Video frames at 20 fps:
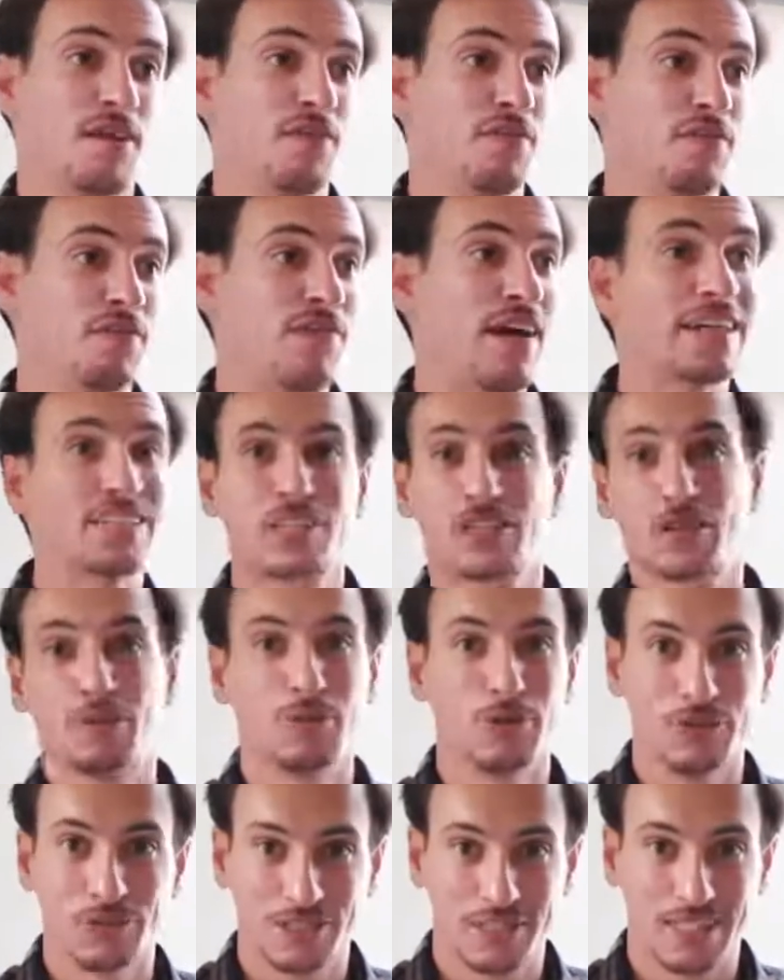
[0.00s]

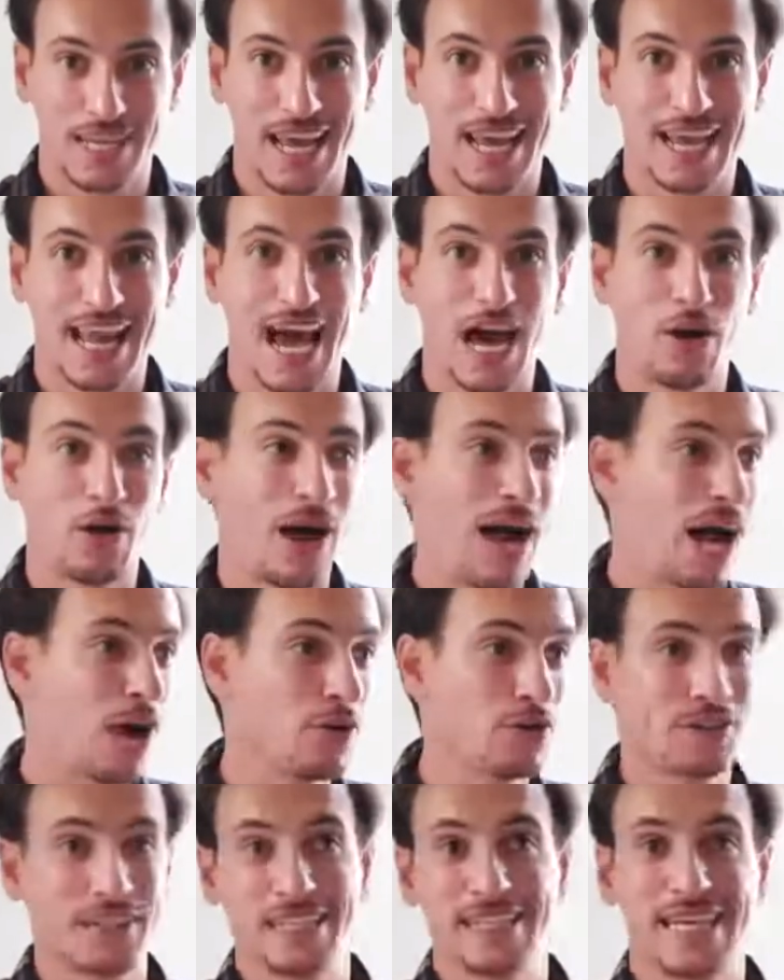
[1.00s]
vegetables and how
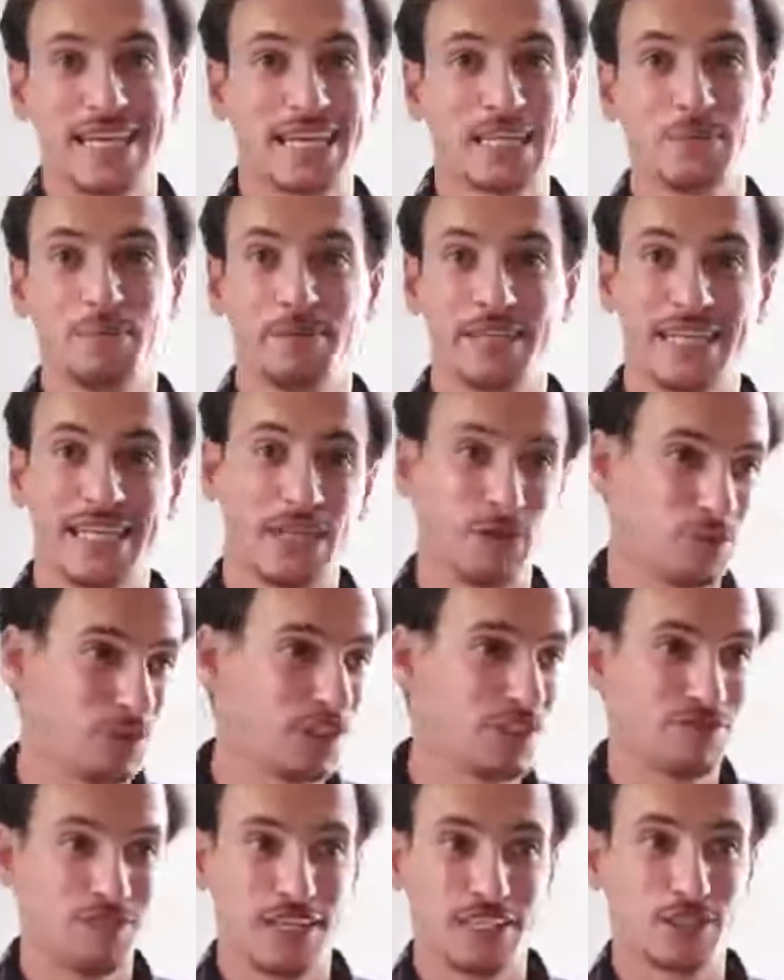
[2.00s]
healthy they can be and
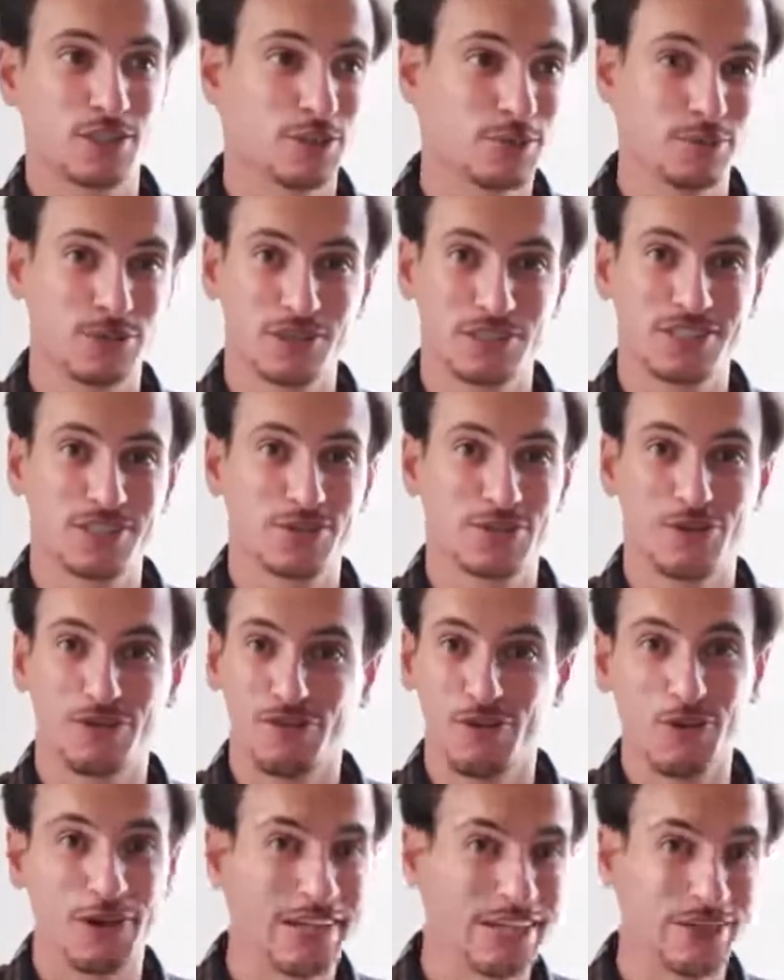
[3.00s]
which vegetables to
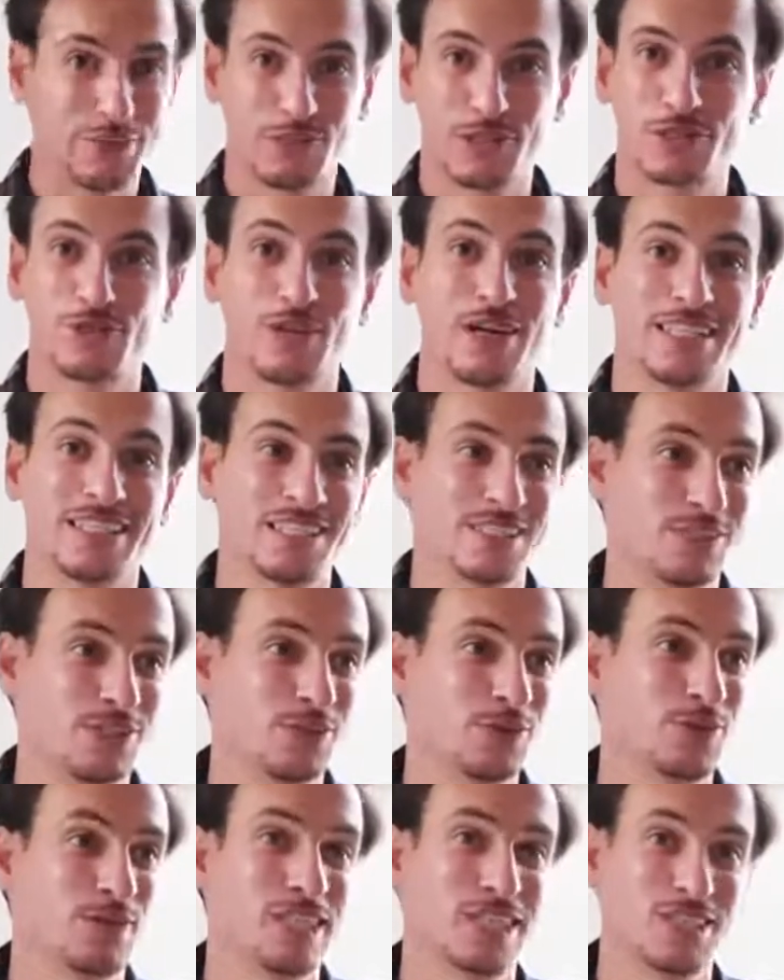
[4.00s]
avoid, which ones
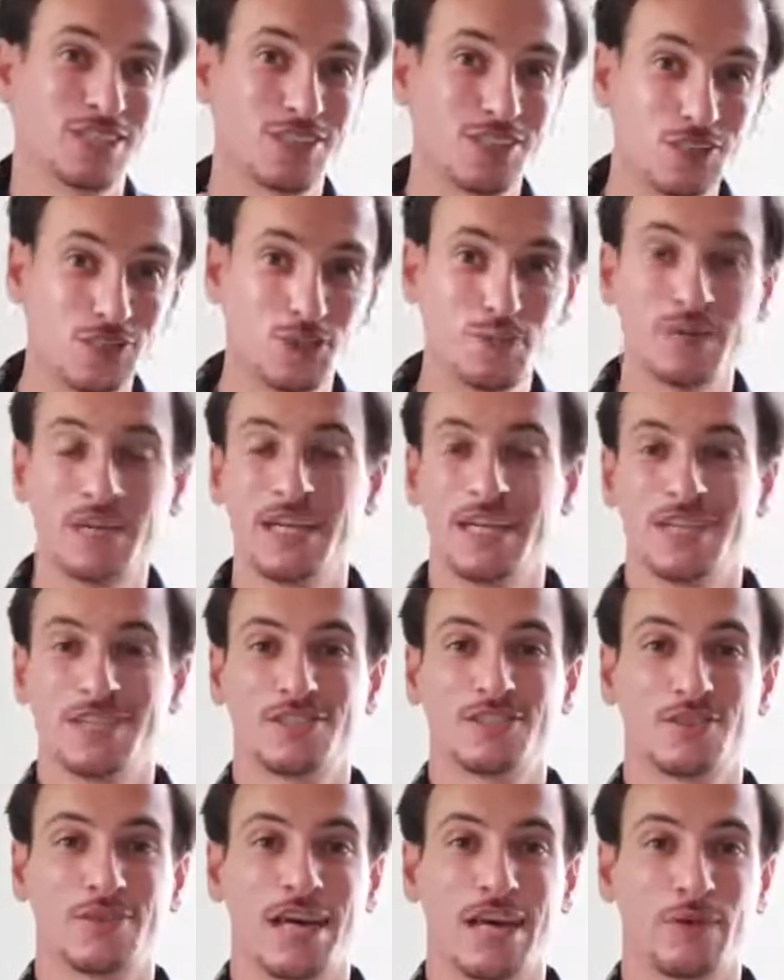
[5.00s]
to consume,
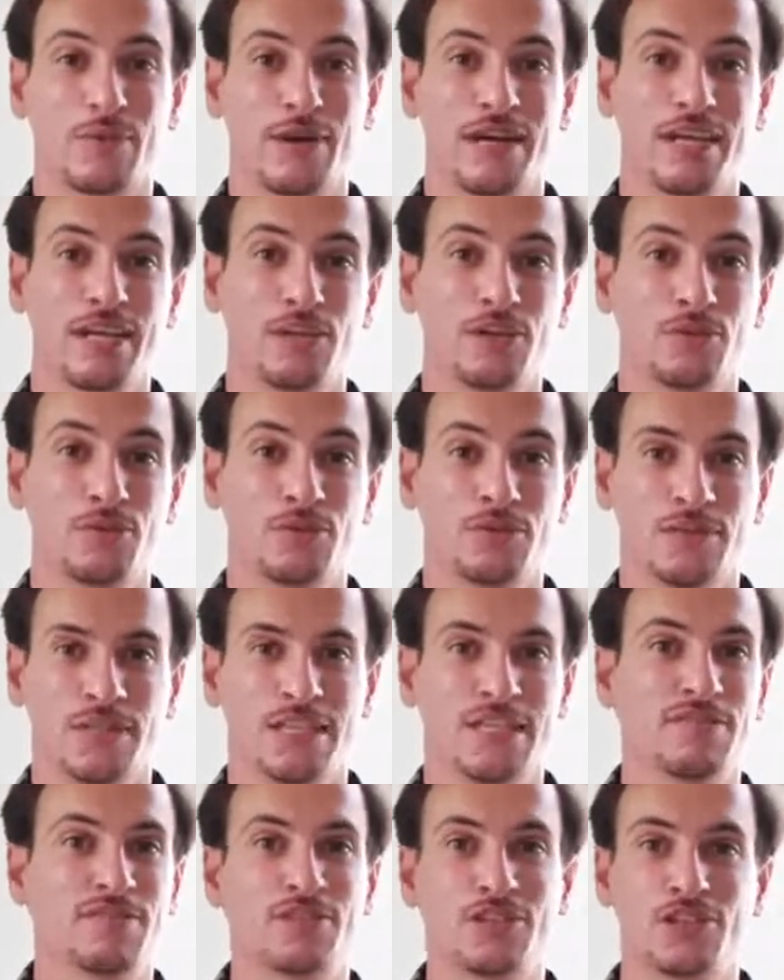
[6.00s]
so that way you
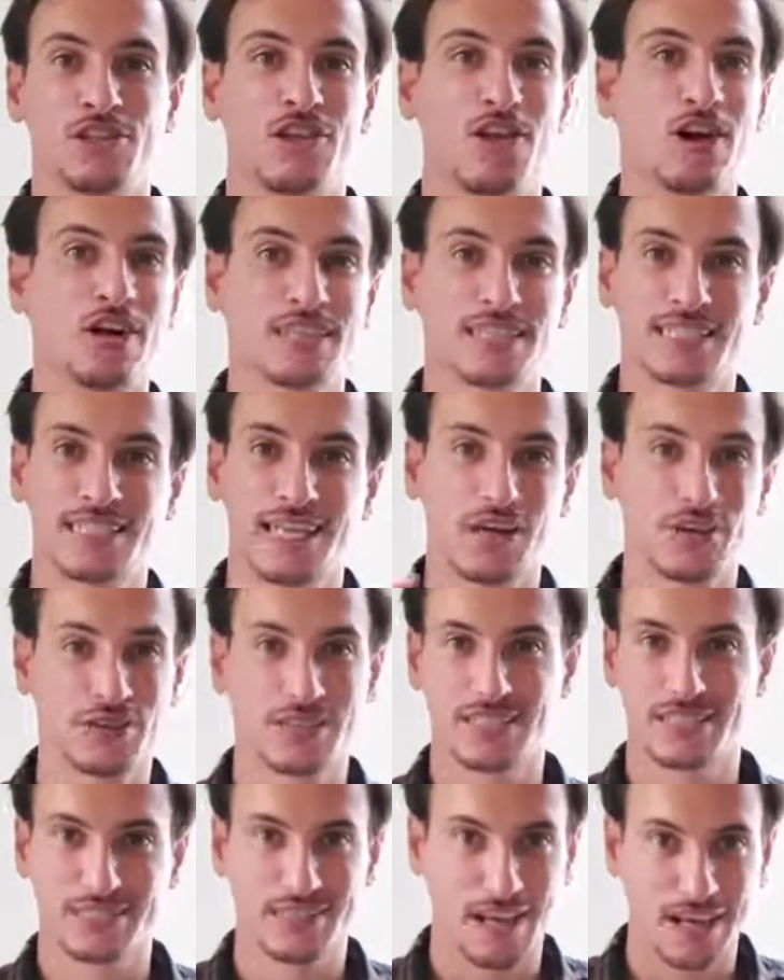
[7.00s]
live your longest,
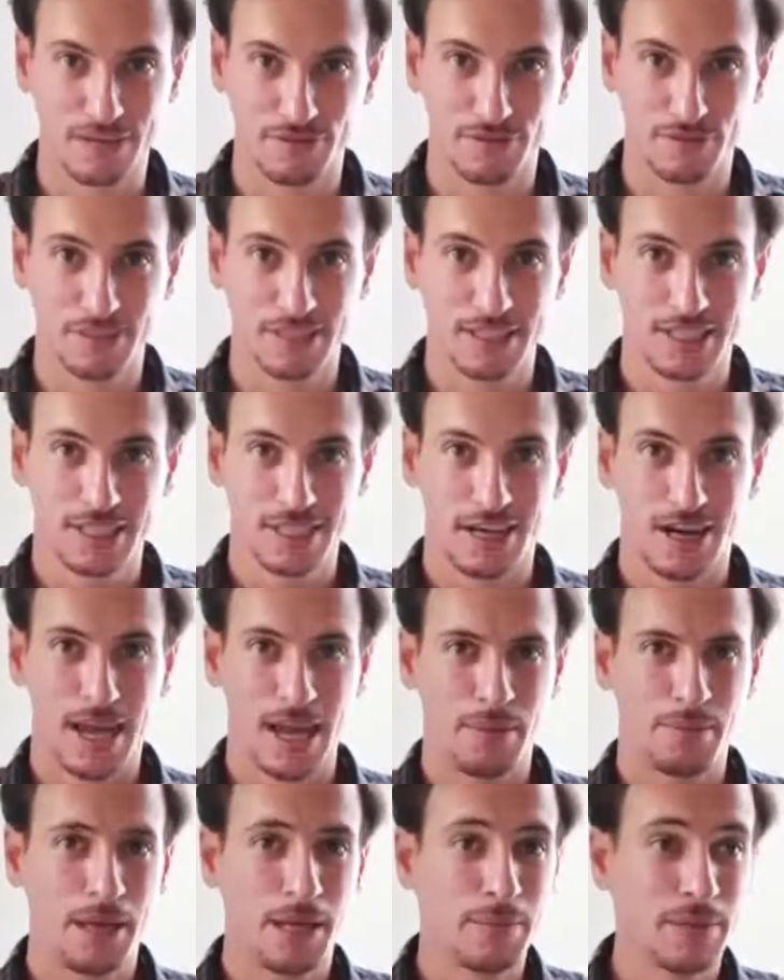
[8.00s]
healthiest life.
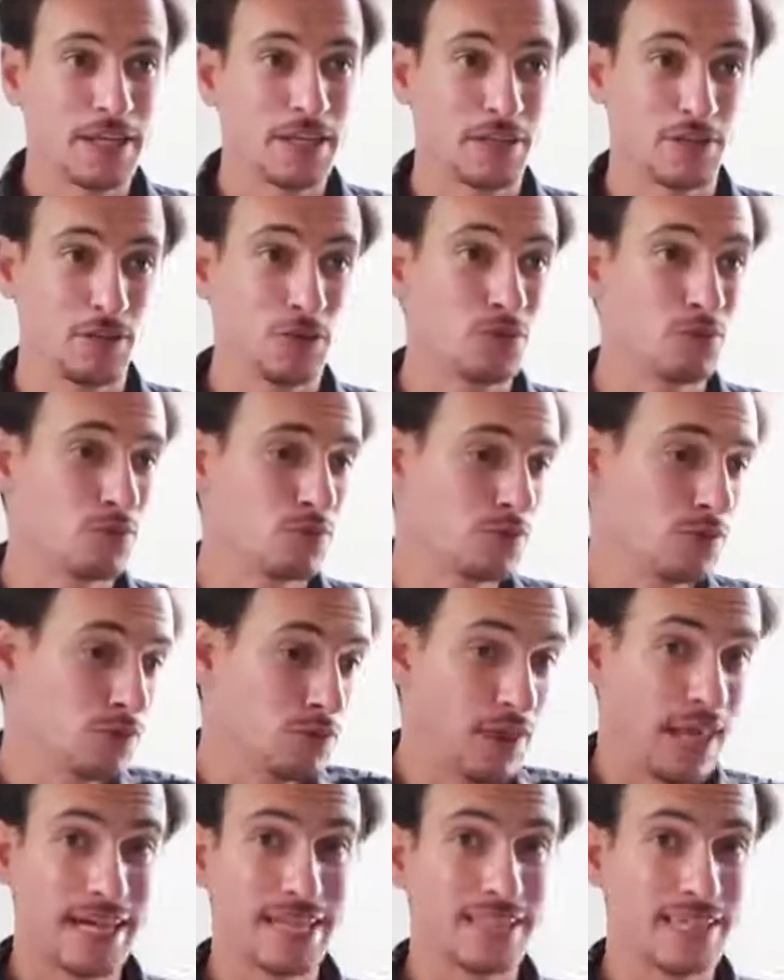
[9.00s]
And maybe you
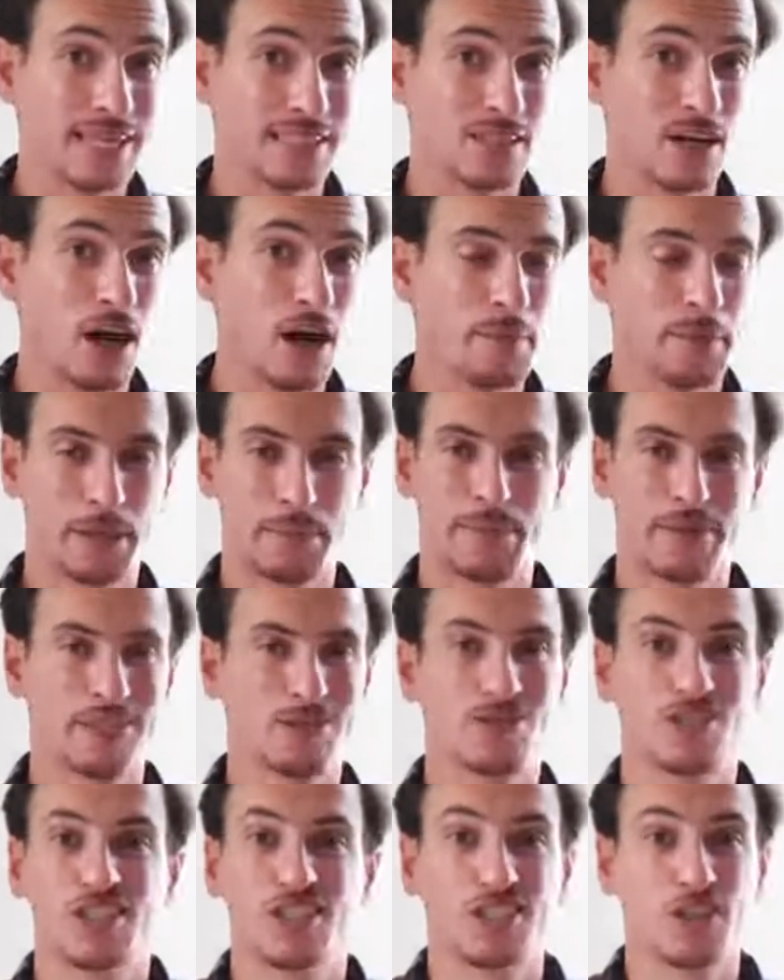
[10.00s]
like that topic, but
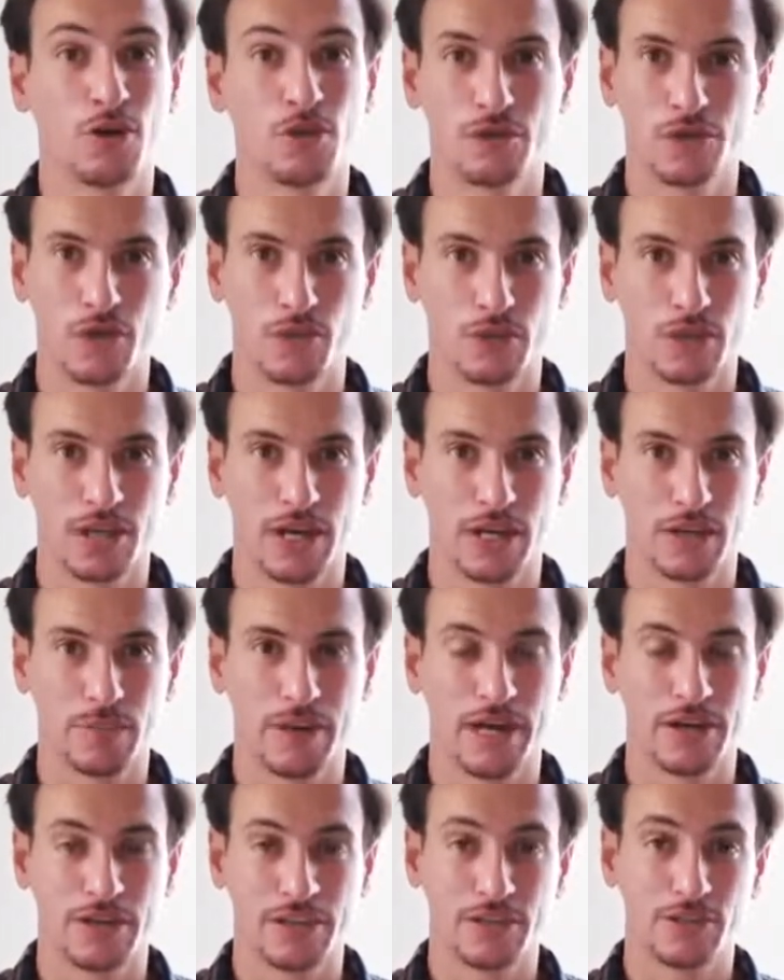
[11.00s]
you just don't know a lot about